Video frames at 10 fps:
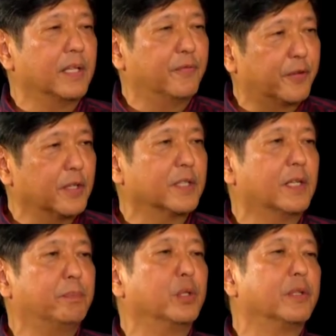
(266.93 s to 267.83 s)
further
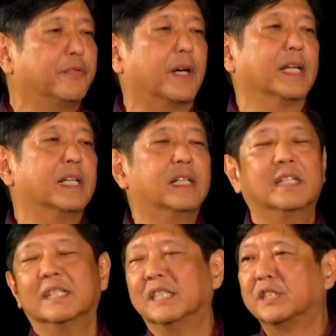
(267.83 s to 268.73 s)
beautify
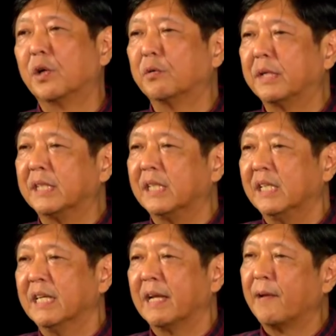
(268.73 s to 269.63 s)
this
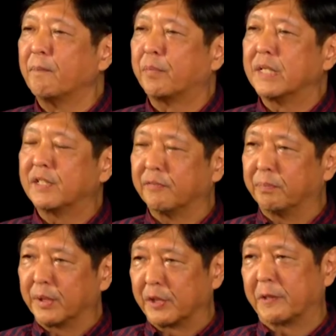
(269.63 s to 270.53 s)
already impressive
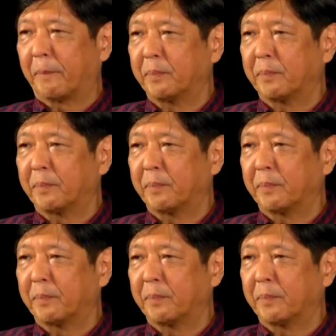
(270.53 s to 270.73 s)
bridge.